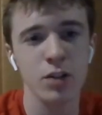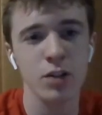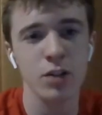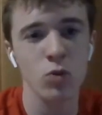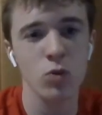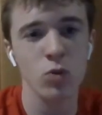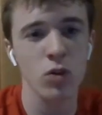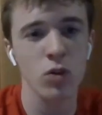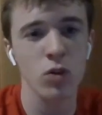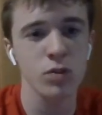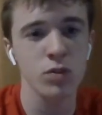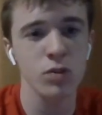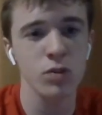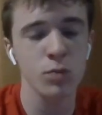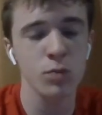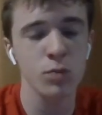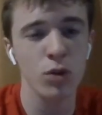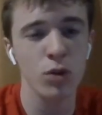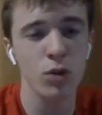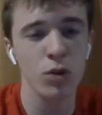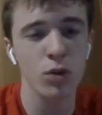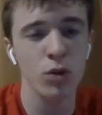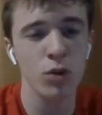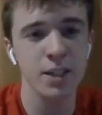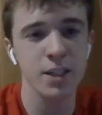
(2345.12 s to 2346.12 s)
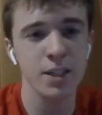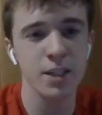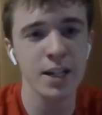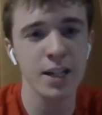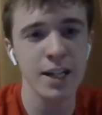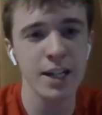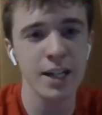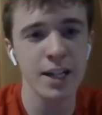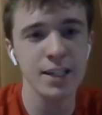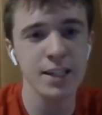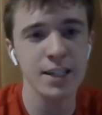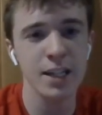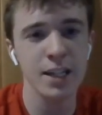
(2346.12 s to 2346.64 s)
squad? Probably
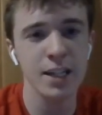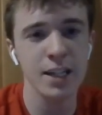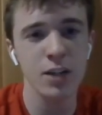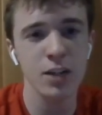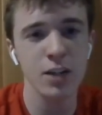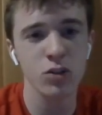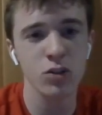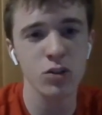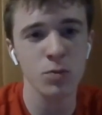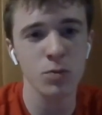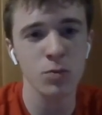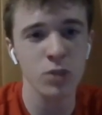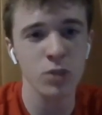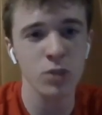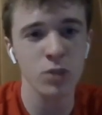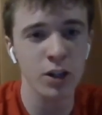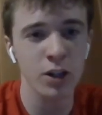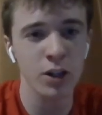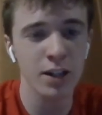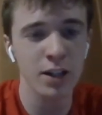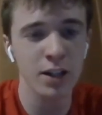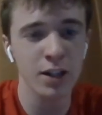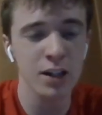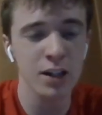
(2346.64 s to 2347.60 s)
Zielinski or something like that.